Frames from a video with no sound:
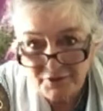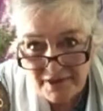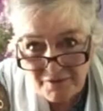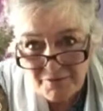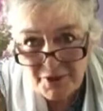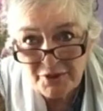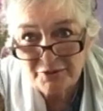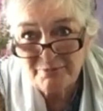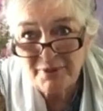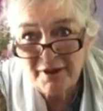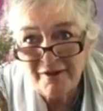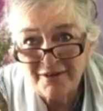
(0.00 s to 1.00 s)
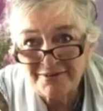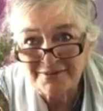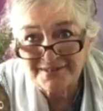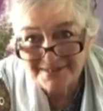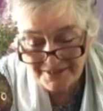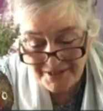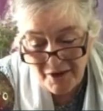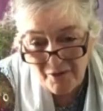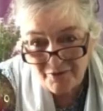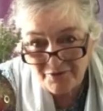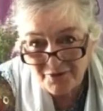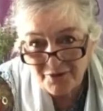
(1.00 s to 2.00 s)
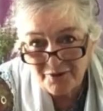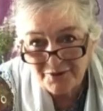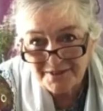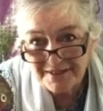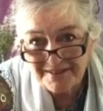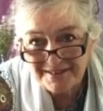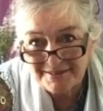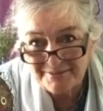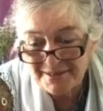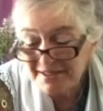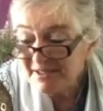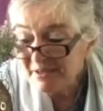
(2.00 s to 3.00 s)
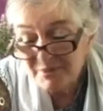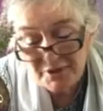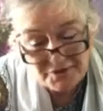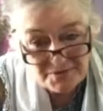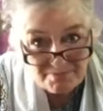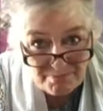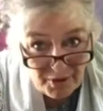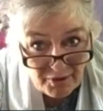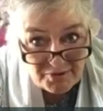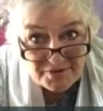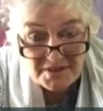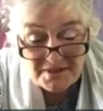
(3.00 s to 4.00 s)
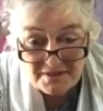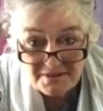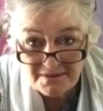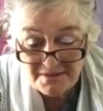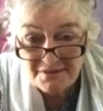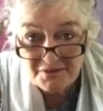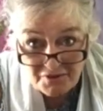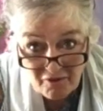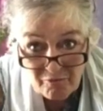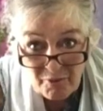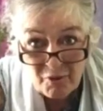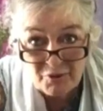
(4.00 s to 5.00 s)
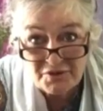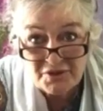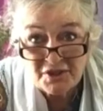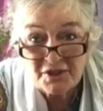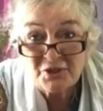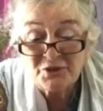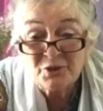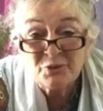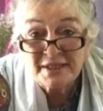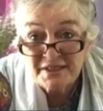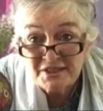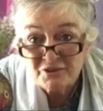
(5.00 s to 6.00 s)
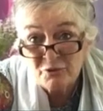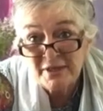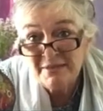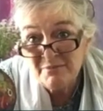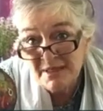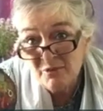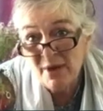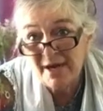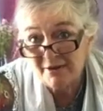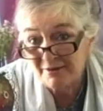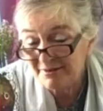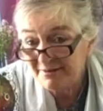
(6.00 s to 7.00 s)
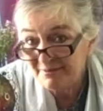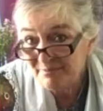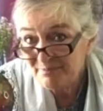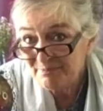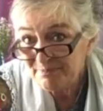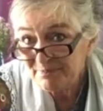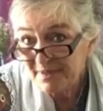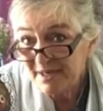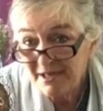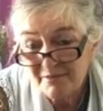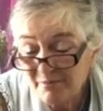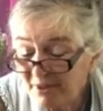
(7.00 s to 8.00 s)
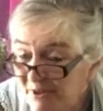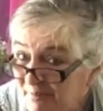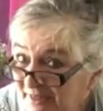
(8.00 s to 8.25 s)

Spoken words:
you give them a good plant, it'll go on for a long time, because plants in soft pots do extremely well. Much